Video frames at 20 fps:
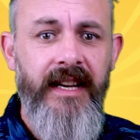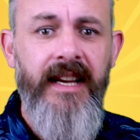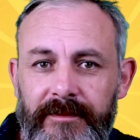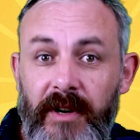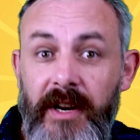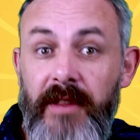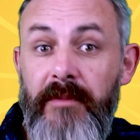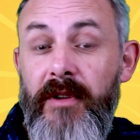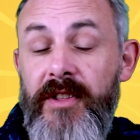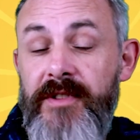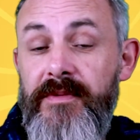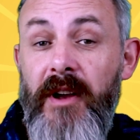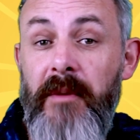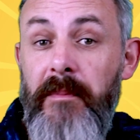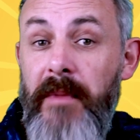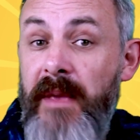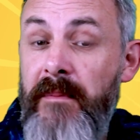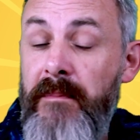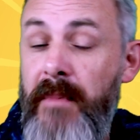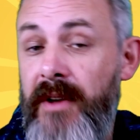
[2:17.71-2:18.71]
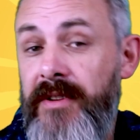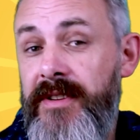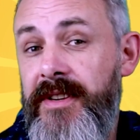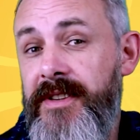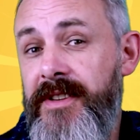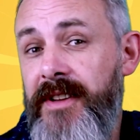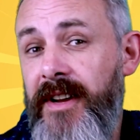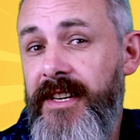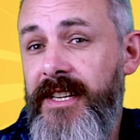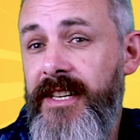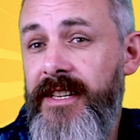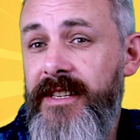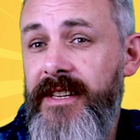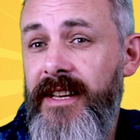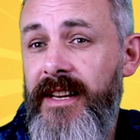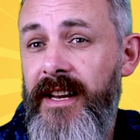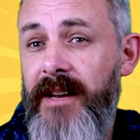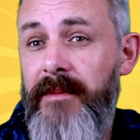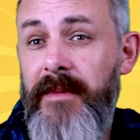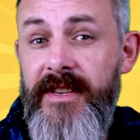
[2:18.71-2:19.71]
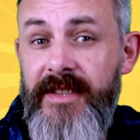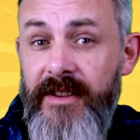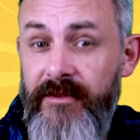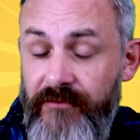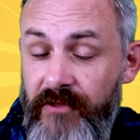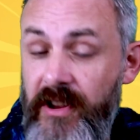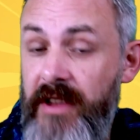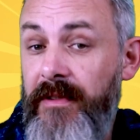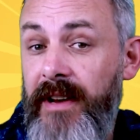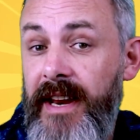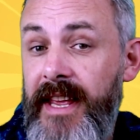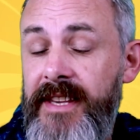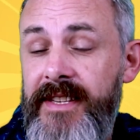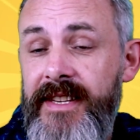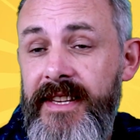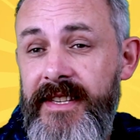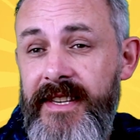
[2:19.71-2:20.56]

One of the ones that got me most excited is a re-release.